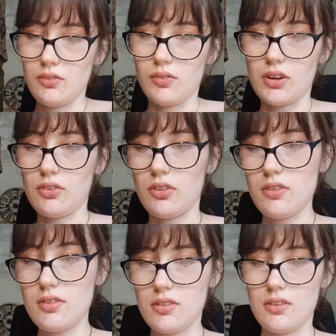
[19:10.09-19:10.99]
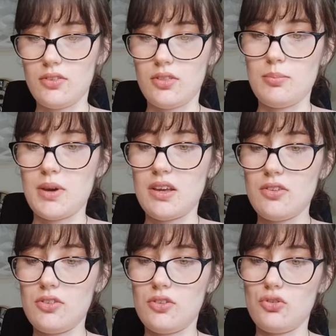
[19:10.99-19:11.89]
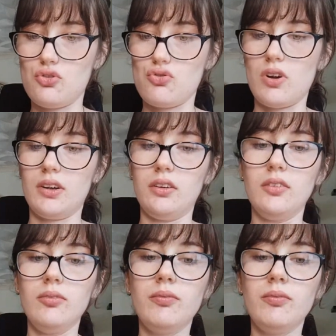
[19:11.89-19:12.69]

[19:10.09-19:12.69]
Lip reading: Right, so this is the base dragon